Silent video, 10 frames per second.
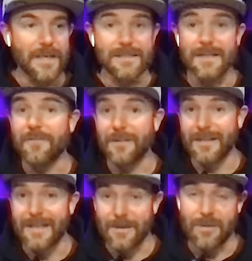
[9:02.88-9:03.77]
it
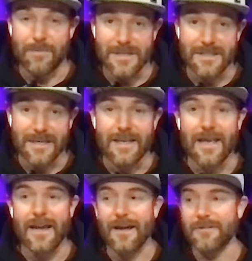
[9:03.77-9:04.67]
definitely kept me busy,
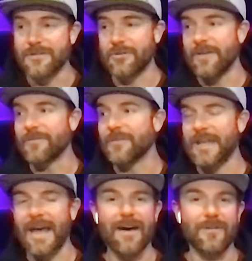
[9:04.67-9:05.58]
and I was grateful
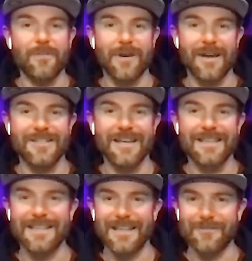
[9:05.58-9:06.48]
to have a
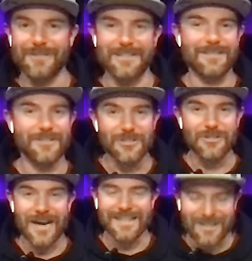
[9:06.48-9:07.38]
project that was
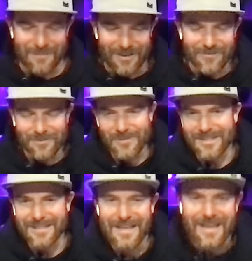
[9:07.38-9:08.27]
distracting me from
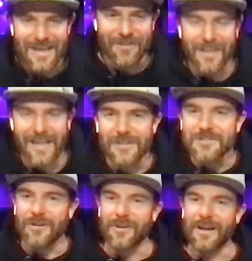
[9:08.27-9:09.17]
just everything else
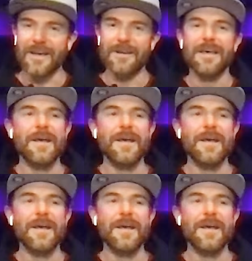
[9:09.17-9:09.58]
going on.